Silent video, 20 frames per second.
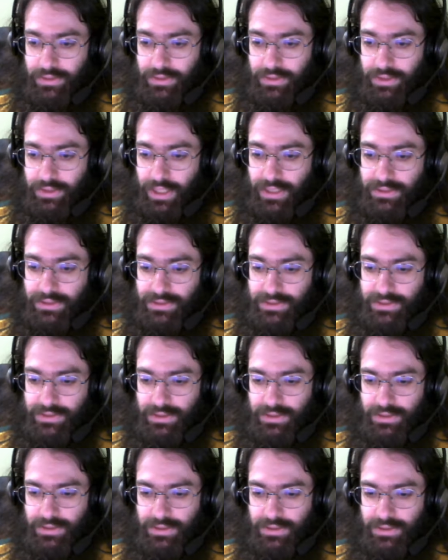That's
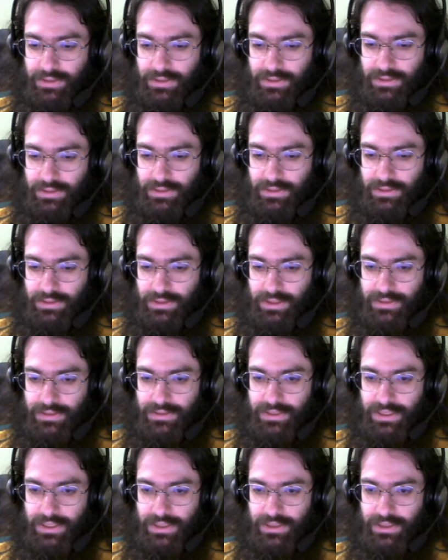
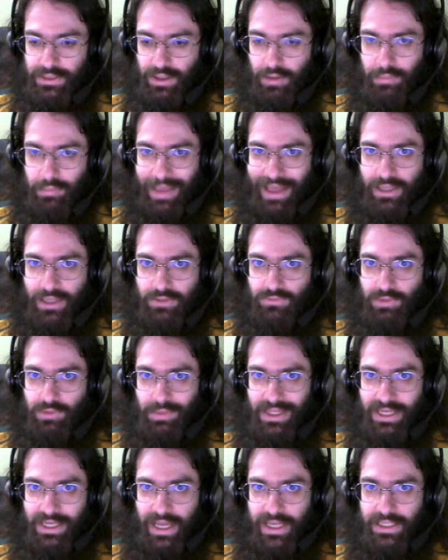like a Mac from
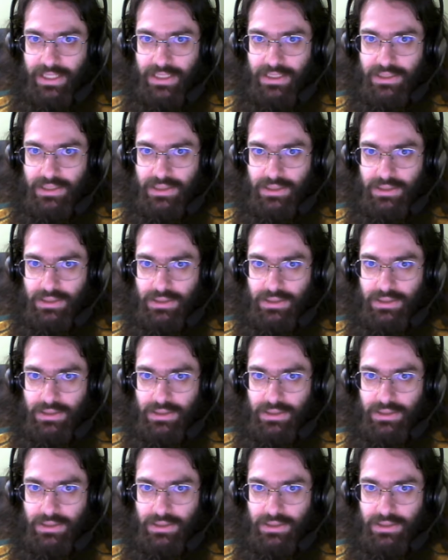the 90s.